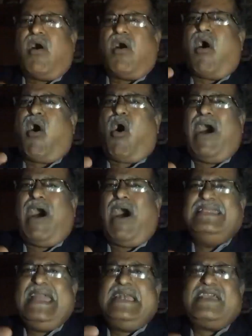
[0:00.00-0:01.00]
All
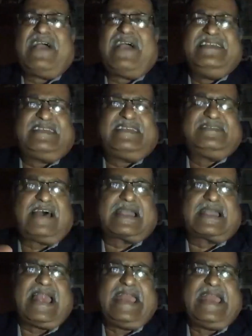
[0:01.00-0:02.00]
the devices are
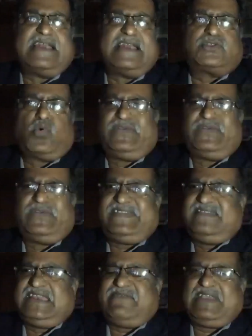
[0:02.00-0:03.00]
connected through
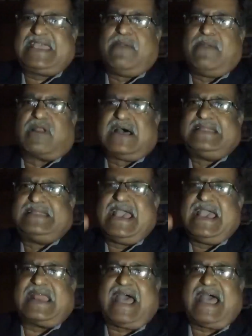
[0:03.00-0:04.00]
CCTV camera. They are
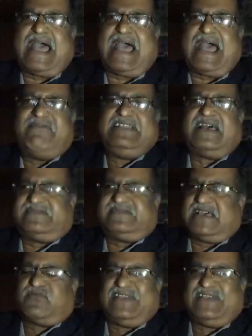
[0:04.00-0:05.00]
having the
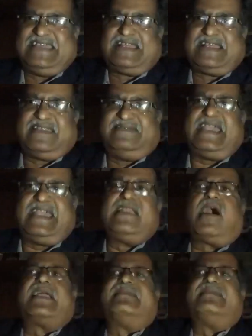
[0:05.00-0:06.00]
servers either in China or in
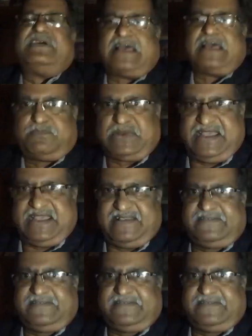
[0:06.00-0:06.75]
some other place.